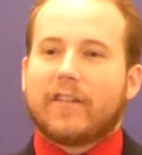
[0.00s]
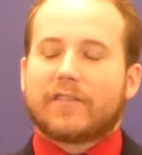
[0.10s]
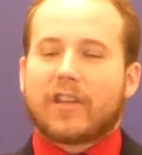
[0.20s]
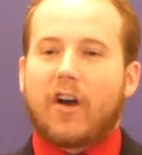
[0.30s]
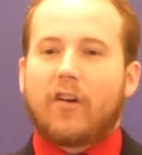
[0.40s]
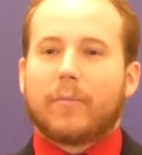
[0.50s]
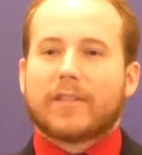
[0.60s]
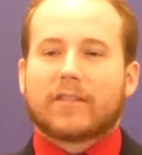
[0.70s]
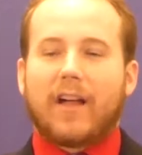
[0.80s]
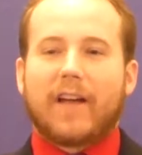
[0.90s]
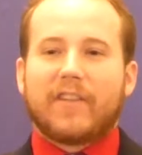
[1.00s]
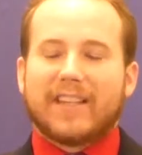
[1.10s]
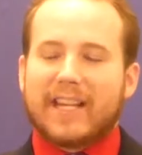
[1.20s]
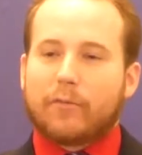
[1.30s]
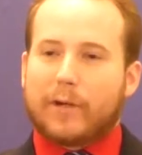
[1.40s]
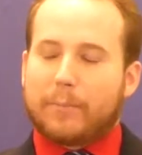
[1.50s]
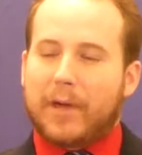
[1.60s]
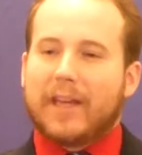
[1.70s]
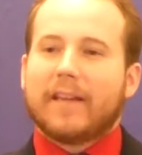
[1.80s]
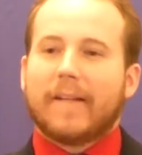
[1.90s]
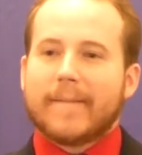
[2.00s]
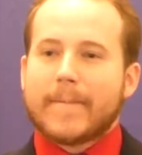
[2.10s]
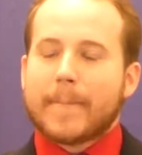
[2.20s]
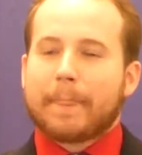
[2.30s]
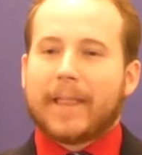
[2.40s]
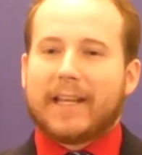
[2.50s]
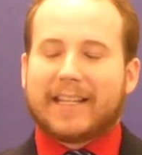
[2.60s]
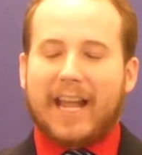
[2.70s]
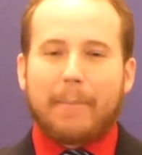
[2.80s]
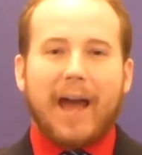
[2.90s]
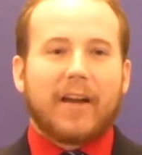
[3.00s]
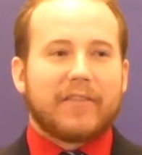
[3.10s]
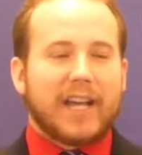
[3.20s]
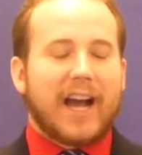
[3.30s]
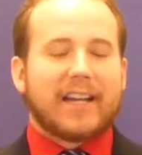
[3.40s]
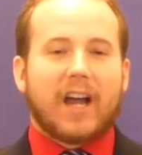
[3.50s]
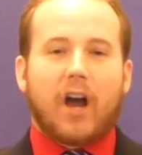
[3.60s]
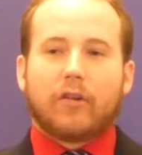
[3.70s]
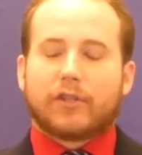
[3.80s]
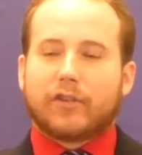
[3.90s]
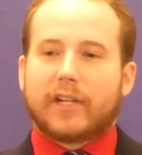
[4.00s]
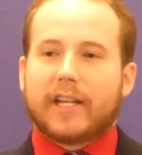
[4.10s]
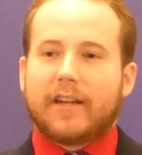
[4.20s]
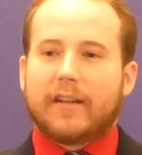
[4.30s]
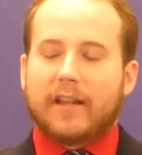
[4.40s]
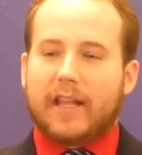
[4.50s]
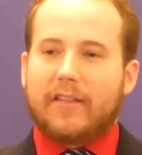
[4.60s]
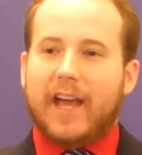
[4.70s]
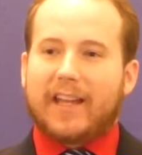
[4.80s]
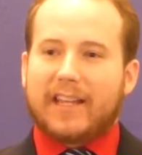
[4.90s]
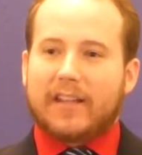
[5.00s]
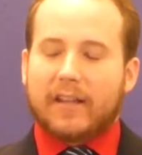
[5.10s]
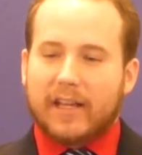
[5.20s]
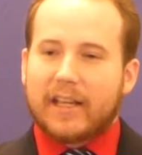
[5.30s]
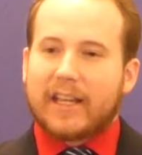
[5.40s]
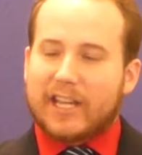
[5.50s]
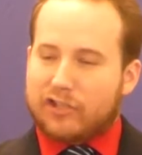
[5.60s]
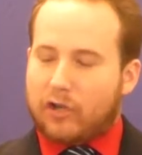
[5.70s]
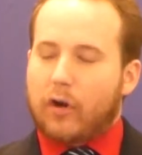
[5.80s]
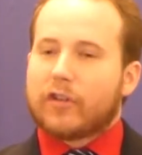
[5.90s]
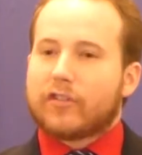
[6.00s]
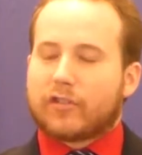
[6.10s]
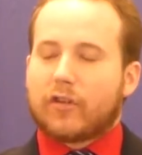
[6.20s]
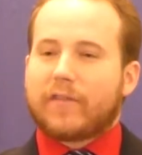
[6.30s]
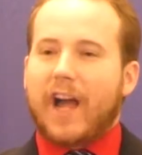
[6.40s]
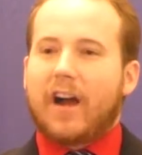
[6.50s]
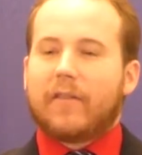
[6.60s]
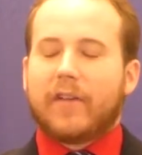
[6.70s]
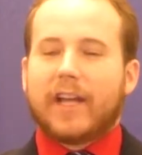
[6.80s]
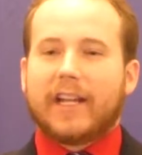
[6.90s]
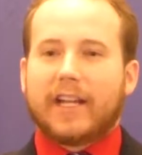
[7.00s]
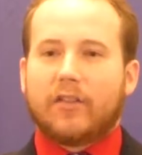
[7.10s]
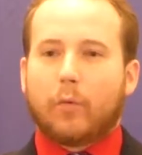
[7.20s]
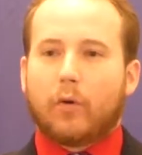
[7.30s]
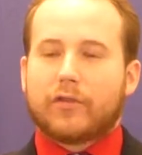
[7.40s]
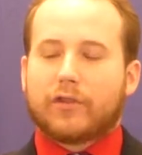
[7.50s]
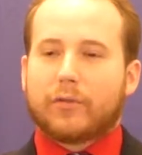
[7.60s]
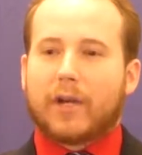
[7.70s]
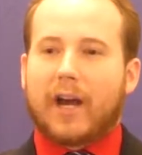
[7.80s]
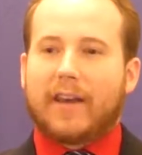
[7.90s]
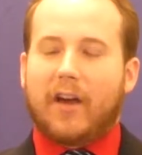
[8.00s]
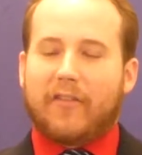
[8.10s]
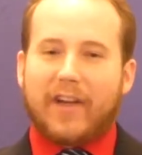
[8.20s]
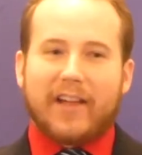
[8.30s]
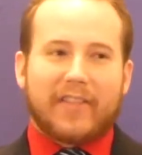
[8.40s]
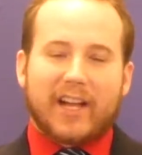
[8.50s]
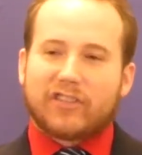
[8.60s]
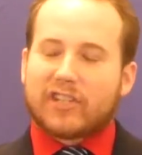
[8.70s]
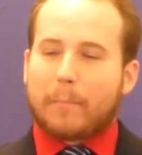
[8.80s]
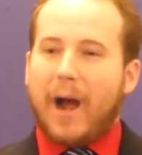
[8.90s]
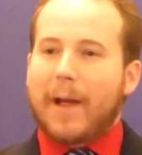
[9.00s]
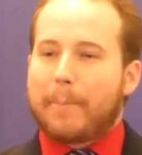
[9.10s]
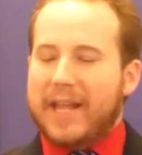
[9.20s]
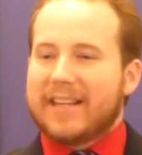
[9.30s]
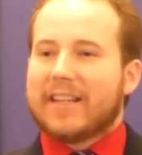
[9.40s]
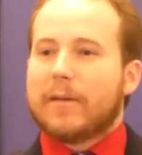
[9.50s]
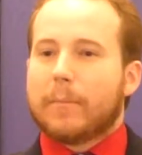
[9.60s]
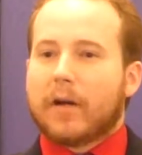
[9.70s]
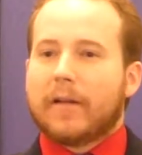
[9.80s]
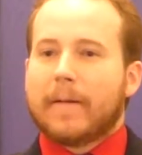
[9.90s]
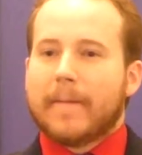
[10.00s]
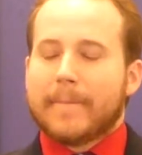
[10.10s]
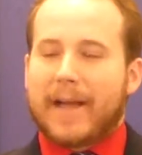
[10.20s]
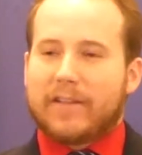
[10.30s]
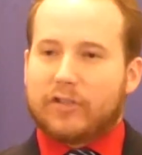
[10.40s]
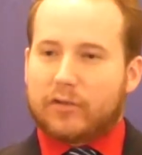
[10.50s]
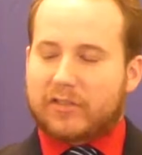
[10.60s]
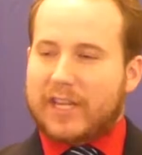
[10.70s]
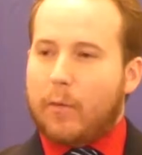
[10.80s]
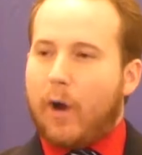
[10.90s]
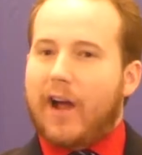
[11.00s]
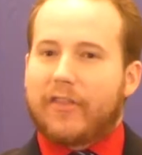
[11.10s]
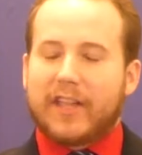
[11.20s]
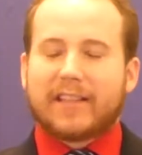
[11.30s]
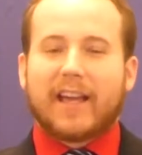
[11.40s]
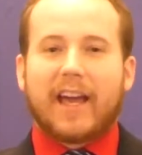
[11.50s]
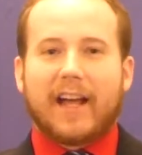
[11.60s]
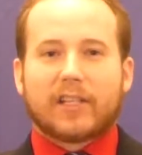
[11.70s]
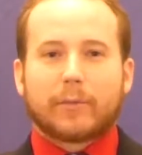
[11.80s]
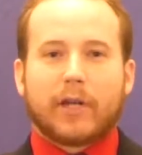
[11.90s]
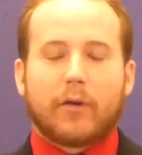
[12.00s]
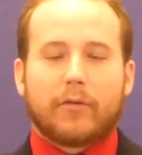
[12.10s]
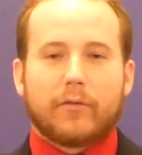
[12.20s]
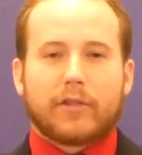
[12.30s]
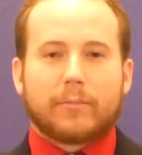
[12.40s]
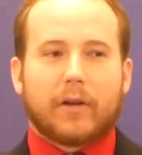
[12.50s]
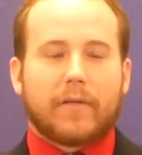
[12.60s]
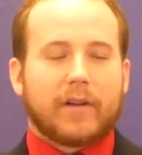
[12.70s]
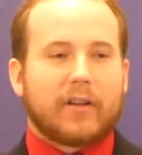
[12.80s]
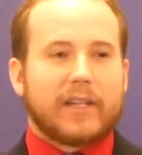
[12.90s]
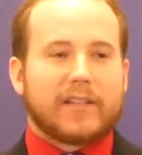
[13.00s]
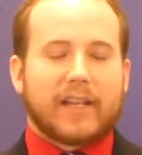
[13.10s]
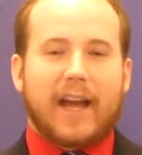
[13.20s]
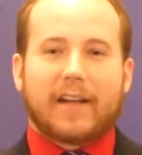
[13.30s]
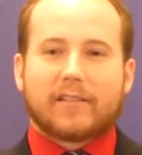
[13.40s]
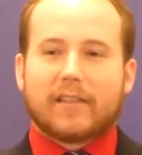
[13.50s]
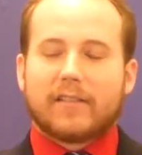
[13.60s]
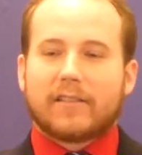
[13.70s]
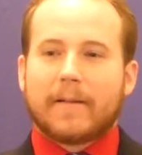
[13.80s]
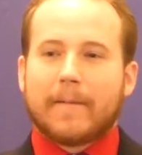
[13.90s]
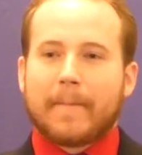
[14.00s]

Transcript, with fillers: of Solomon's life, he did repent and he came out of the idolatry and, and that he, he started to serve Yahweh again, the one true God. Now, that, that's just my opinion, but uh, you'll see why I think that as we go through this book of Ecclesiastes.